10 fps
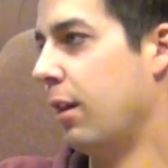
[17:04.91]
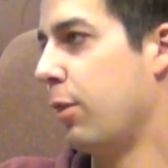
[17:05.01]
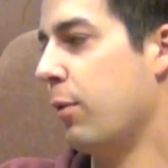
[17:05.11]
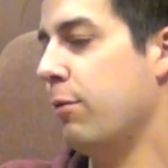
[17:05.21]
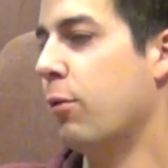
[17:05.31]

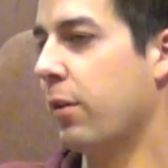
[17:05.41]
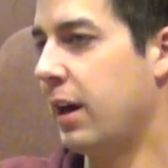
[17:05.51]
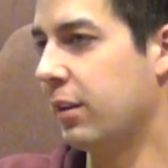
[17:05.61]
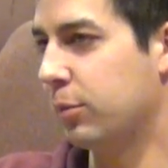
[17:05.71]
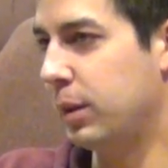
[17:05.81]

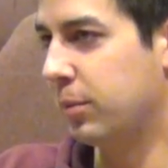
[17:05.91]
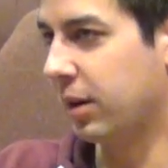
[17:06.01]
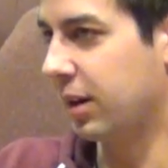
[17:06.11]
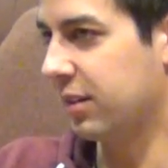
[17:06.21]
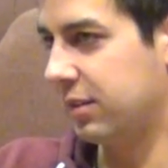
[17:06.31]
4,000 people
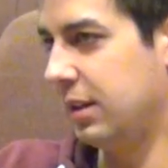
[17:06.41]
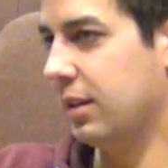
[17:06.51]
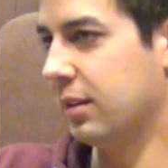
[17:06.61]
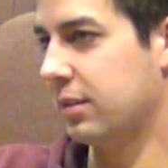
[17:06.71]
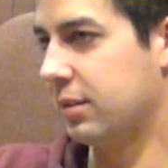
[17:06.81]
are gonna see
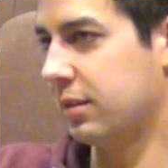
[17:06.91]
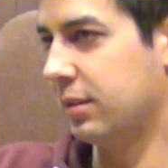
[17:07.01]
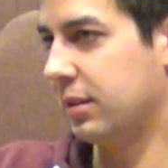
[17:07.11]
this.